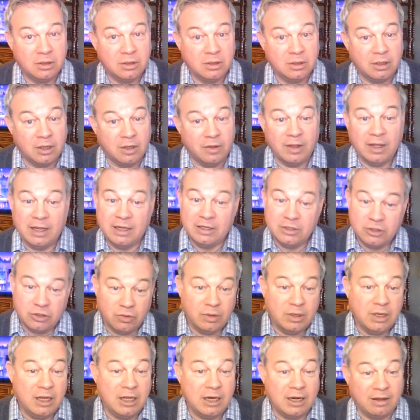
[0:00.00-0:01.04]
And the answer,
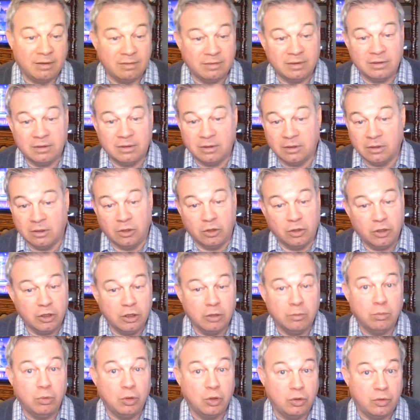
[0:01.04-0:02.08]
again, look in the
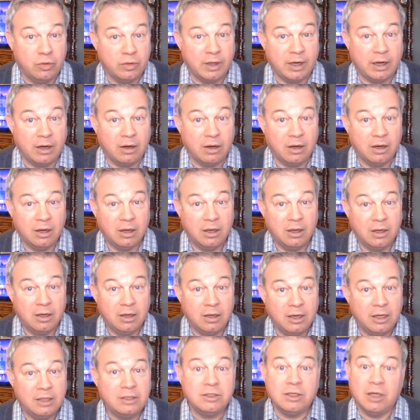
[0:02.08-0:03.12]
blue there.
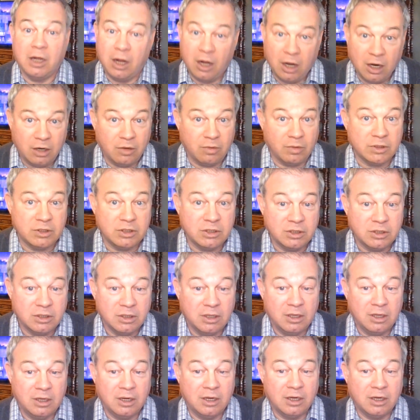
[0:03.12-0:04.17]
It's Congress.
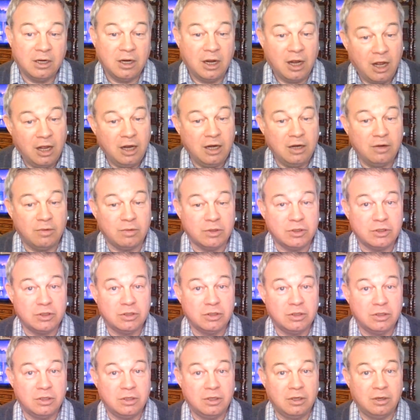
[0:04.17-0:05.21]
Congress
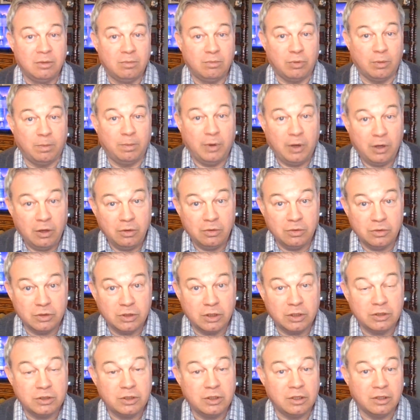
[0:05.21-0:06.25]

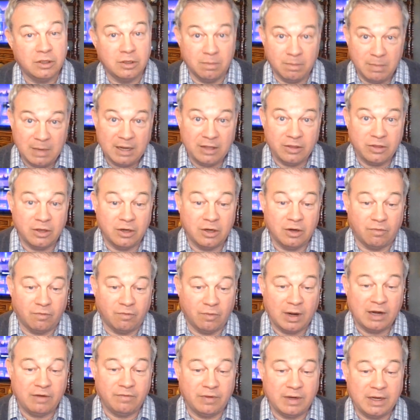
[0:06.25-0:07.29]
proposes the method of
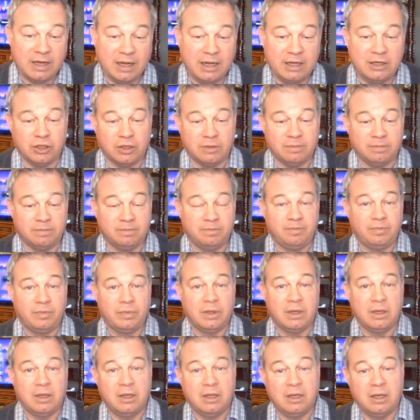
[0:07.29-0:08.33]
ratification.
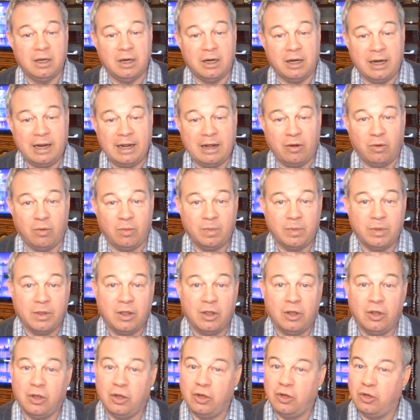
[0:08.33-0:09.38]
Now,
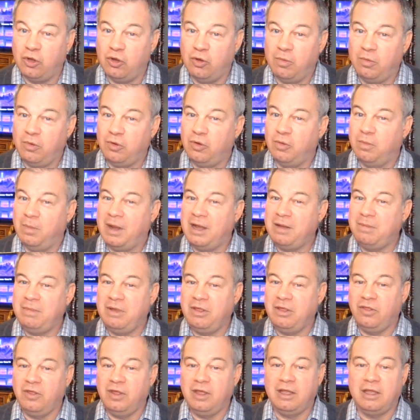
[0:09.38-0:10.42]
you might be
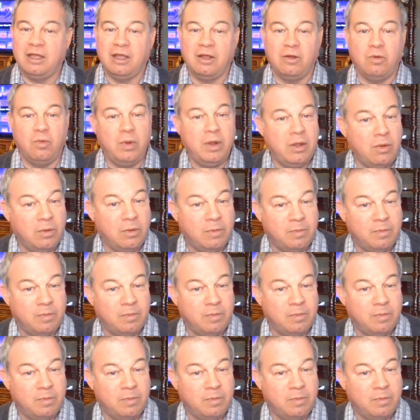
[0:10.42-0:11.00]
thinking, well,